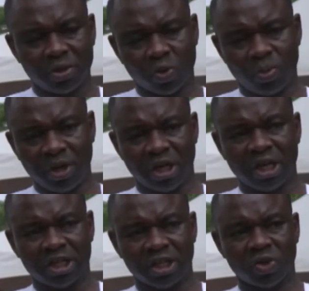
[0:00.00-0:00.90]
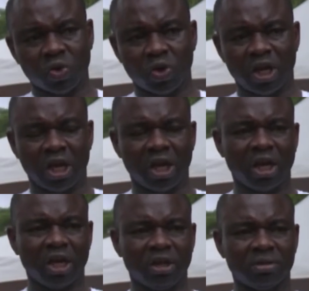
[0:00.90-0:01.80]
could be related to
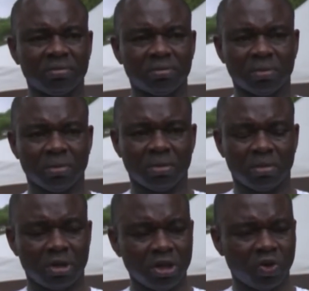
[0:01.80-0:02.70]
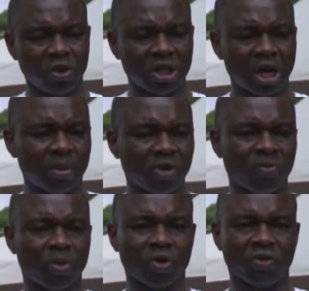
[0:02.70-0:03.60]
the increased number of
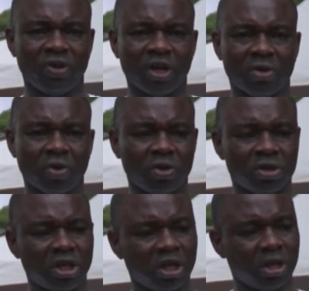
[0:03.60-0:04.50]
motor vehicles, the